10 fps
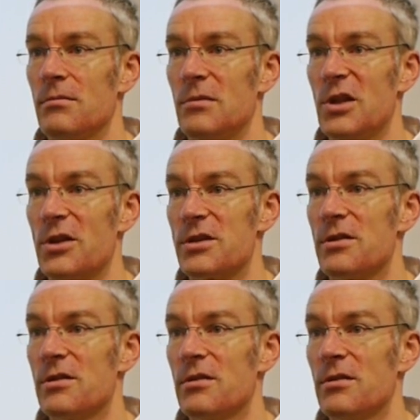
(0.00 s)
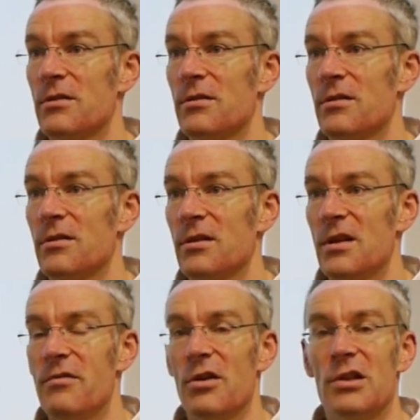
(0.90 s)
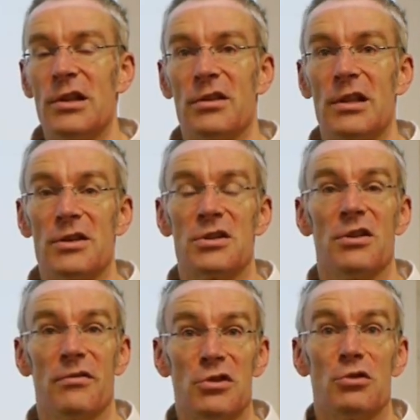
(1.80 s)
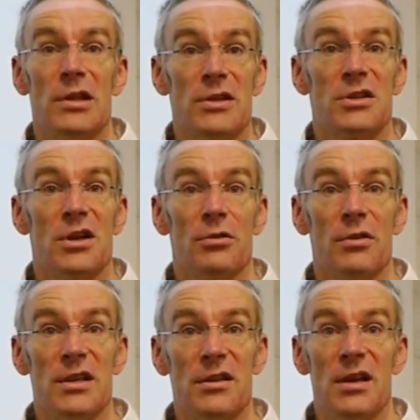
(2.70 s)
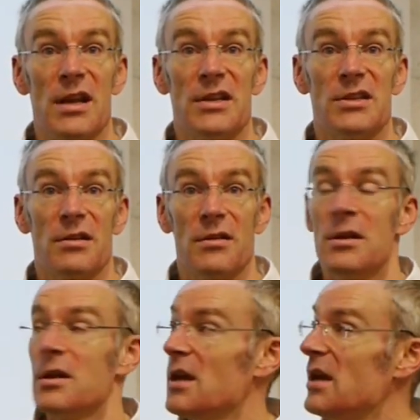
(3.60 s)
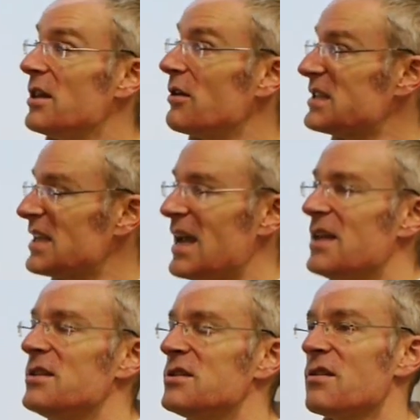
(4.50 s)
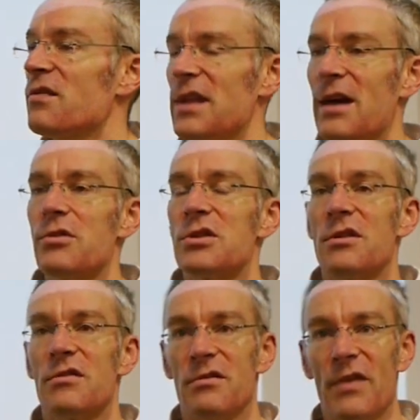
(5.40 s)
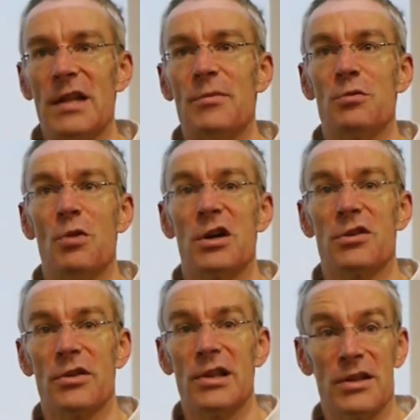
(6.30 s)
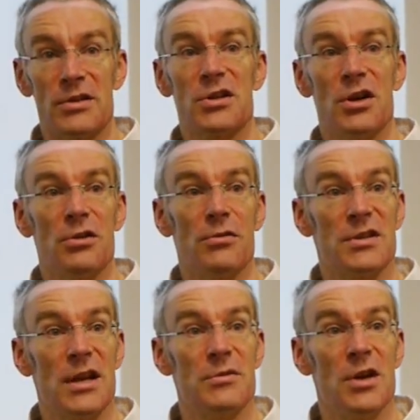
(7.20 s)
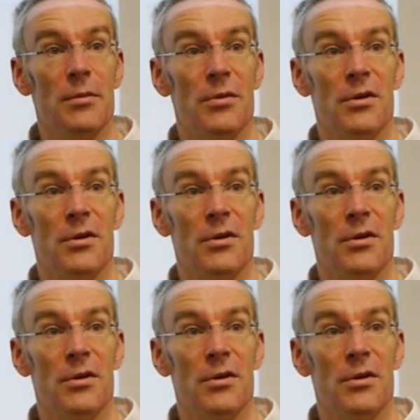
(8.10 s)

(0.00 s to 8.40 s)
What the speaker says: Linux. He wrote the original Linux kernel. He heads the. There are tens of thousands of developers working on the Linux kernel at the same time.